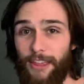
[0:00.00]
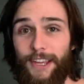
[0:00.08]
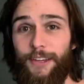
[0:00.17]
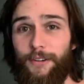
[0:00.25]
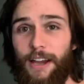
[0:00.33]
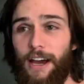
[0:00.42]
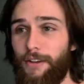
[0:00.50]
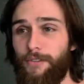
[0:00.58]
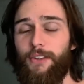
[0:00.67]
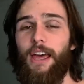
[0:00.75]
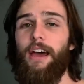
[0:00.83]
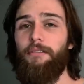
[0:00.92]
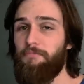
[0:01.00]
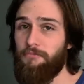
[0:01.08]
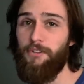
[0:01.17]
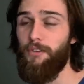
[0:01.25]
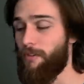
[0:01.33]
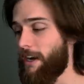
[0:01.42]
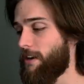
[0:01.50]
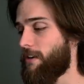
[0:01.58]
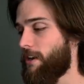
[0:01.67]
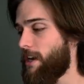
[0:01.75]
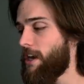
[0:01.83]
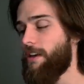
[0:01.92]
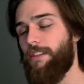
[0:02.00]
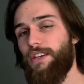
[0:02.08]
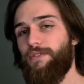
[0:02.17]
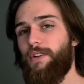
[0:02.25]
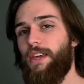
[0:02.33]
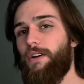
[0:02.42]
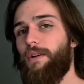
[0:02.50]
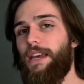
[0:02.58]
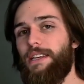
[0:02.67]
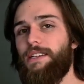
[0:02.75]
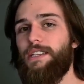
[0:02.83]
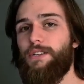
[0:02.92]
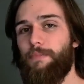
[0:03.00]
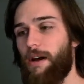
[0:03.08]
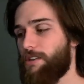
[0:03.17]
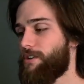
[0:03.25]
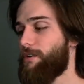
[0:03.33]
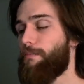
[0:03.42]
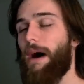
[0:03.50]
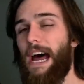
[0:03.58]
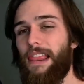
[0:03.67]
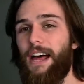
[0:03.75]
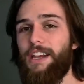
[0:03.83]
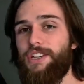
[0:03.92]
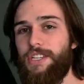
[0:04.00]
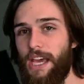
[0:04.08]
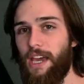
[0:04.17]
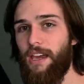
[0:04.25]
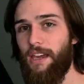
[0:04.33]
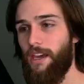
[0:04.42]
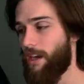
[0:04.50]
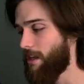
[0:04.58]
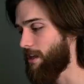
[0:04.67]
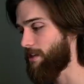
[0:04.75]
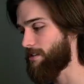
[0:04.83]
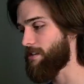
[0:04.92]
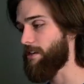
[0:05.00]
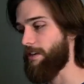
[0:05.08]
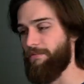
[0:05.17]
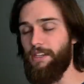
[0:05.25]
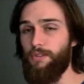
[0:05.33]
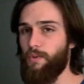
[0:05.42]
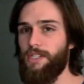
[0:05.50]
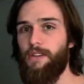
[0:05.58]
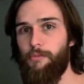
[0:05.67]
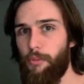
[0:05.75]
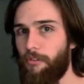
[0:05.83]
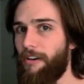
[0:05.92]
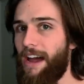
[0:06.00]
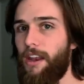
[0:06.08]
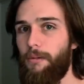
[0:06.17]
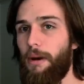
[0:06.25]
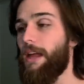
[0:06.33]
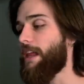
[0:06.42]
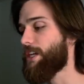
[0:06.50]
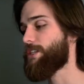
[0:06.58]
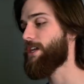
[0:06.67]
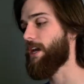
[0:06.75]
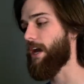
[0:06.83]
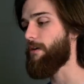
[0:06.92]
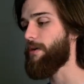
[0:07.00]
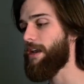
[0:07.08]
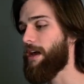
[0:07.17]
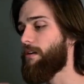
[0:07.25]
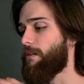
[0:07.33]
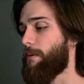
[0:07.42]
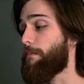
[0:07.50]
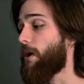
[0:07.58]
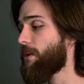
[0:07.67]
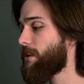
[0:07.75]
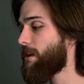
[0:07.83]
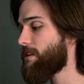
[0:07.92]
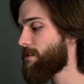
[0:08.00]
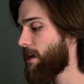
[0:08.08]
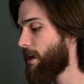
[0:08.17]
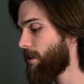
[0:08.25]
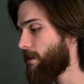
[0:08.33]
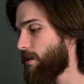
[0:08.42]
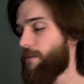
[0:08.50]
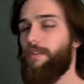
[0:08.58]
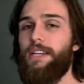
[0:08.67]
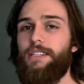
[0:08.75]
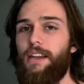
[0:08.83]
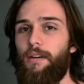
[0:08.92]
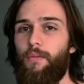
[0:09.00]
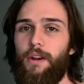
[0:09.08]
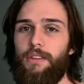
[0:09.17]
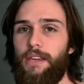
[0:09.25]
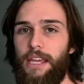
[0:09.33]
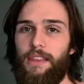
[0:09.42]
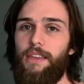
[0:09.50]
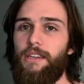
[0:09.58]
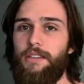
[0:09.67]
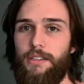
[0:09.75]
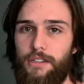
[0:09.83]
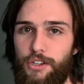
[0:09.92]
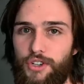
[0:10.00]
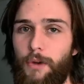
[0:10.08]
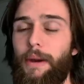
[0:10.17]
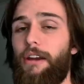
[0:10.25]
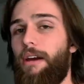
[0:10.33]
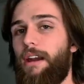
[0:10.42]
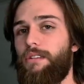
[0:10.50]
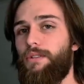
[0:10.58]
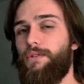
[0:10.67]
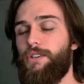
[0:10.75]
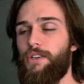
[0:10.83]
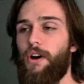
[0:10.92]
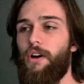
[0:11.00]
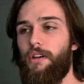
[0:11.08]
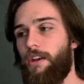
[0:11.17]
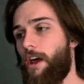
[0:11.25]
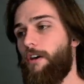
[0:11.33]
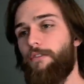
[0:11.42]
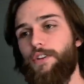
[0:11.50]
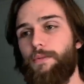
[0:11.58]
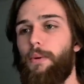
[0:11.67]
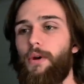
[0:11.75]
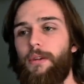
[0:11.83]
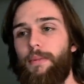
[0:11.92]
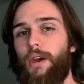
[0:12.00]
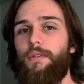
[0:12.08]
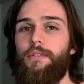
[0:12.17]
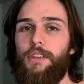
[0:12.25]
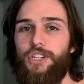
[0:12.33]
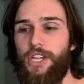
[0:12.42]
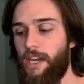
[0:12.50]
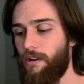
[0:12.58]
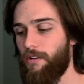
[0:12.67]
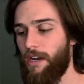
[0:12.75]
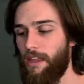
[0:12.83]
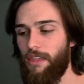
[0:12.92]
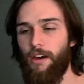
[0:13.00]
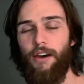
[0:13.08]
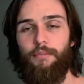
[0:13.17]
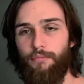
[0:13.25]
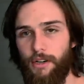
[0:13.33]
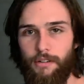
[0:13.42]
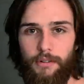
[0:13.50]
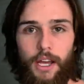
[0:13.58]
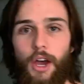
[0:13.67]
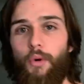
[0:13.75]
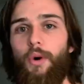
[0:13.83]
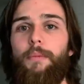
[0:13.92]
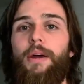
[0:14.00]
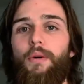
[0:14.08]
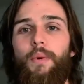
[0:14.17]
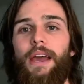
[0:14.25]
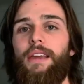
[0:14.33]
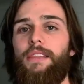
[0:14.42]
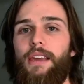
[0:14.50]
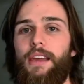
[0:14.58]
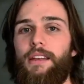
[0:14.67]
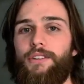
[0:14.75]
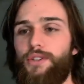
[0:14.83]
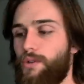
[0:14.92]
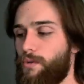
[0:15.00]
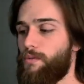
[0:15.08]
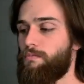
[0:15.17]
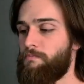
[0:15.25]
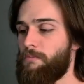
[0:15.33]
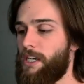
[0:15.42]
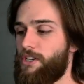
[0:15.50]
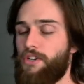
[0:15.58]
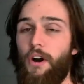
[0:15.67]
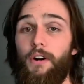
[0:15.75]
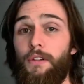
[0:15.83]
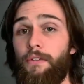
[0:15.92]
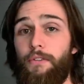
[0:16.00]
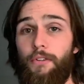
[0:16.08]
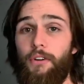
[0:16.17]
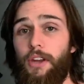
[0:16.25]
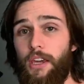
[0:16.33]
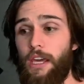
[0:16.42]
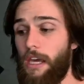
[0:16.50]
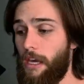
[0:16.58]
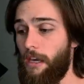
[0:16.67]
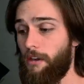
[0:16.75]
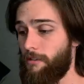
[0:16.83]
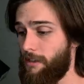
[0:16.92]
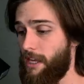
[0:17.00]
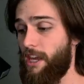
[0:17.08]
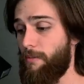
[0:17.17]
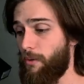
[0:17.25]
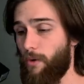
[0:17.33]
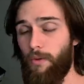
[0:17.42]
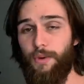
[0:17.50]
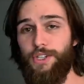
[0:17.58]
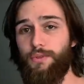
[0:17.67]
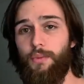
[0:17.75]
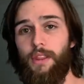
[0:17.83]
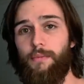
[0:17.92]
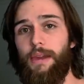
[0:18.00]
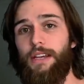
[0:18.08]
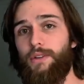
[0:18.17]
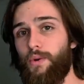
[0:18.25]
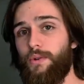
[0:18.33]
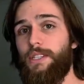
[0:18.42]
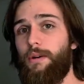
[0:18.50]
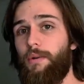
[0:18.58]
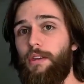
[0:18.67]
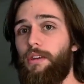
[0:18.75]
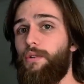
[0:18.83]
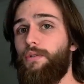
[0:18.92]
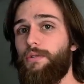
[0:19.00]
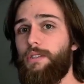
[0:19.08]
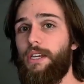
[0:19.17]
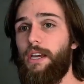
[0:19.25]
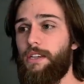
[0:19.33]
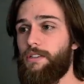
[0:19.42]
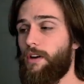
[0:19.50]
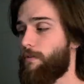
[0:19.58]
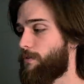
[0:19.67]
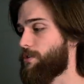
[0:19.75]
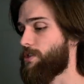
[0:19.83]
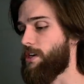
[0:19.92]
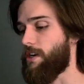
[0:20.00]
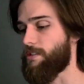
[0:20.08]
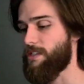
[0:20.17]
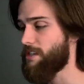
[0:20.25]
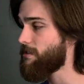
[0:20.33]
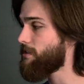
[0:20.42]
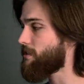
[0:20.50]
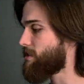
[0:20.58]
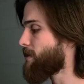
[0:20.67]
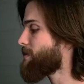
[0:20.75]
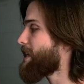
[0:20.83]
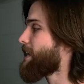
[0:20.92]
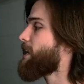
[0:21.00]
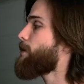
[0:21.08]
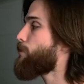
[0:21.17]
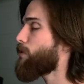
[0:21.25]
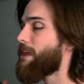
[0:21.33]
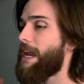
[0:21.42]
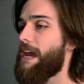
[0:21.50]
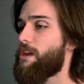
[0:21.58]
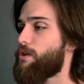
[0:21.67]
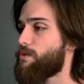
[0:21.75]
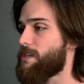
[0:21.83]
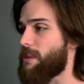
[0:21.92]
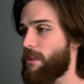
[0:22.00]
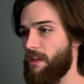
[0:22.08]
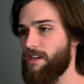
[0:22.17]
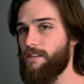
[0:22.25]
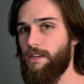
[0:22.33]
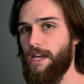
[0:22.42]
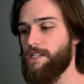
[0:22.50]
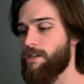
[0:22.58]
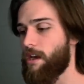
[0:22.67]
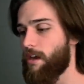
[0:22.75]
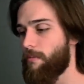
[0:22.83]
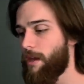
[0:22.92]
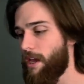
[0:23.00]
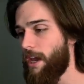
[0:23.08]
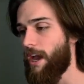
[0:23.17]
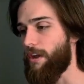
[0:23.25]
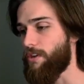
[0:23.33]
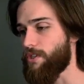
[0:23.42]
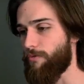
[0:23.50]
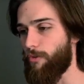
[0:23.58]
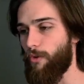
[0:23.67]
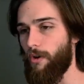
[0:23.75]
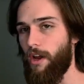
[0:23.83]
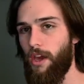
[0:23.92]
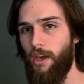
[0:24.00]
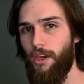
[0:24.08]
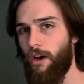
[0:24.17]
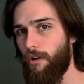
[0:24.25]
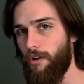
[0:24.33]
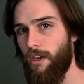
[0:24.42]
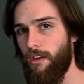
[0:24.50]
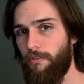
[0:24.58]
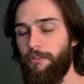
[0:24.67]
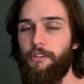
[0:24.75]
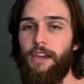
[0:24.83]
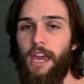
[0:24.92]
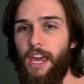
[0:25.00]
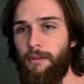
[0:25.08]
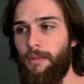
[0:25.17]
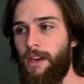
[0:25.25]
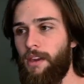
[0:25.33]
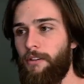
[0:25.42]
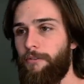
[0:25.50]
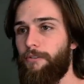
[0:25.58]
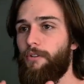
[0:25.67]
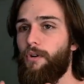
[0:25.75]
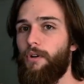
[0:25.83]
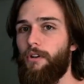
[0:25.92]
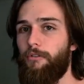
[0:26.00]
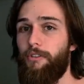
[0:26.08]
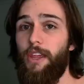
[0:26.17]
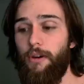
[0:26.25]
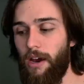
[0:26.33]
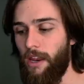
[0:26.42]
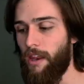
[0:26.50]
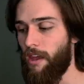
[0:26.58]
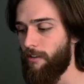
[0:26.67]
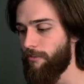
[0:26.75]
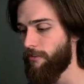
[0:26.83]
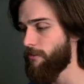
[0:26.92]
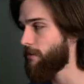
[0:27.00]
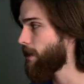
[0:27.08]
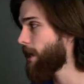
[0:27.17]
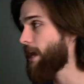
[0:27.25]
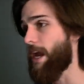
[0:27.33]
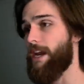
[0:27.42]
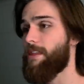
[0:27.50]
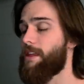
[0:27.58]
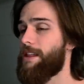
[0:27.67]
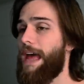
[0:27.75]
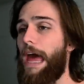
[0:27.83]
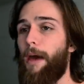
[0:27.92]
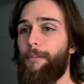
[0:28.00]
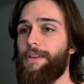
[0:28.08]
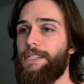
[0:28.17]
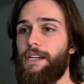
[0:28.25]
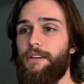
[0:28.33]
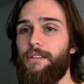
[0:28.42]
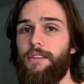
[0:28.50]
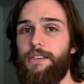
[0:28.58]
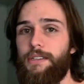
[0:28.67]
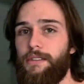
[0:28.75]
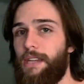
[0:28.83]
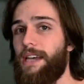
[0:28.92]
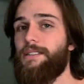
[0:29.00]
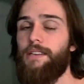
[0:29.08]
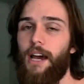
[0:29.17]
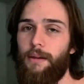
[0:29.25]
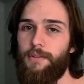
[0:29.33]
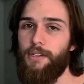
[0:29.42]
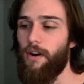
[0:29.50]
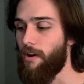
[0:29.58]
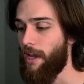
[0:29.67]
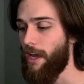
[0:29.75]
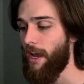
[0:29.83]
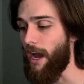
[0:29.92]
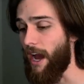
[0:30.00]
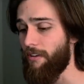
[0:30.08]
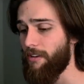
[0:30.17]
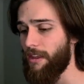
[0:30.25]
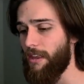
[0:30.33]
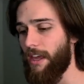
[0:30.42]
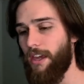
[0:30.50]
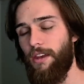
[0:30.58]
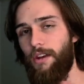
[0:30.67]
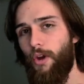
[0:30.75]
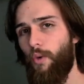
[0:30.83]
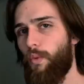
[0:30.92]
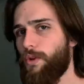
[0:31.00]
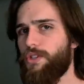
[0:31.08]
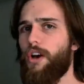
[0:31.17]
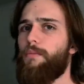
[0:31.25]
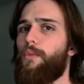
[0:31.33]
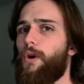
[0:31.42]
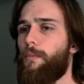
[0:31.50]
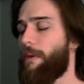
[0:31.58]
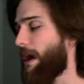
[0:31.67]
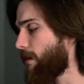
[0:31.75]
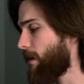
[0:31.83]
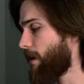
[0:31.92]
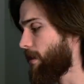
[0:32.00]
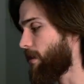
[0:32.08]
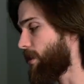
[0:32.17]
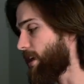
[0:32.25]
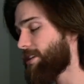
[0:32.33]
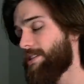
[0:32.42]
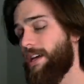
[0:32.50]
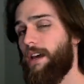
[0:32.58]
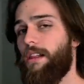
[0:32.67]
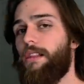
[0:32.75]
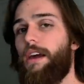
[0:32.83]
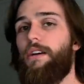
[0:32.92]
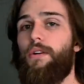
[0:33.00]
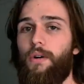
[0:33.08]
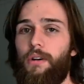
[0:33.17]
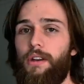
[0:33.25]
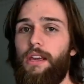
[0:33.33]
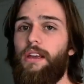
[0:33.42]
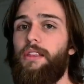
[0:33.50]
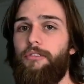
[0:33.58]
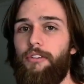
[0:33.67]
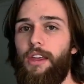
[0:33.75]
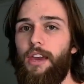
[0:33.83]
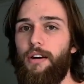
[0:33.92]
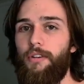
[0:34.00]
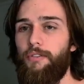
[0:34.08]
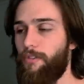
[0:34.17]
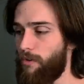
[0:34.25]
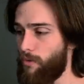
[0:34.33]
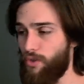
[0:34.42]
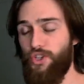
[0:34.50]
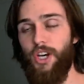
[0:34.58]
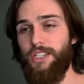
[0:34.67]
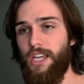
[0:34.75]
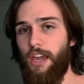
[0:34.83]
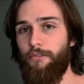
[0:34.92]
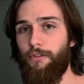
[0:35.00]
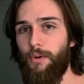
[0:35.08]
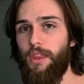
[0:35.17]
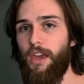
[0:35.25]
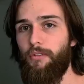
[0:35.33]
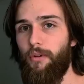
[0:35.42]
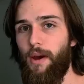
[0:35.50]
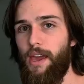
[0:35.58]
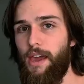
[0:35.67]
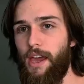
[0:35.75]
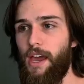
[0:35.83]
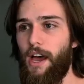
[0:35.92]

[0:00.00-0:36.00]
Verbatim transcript: Thank you guys for that, for the record. This video isn't sponsored by Logitech. This wasn't even provided by Logitech. I went out and bought this. The only reason I wanted to get this is to show my gratitude to y'all and for supporting me over on the channel, and I thought, well, what better way than to get y'all a free keyboard, which is one of the main tools that we use as software engineers. This is a SingZat keyboard that I use at this desk setup. I use it for coding, for gaming, for video editing, for anything that happens here at this desktop. So I really like it. We'll talk more about this later on in the video if you just came for the giveaway.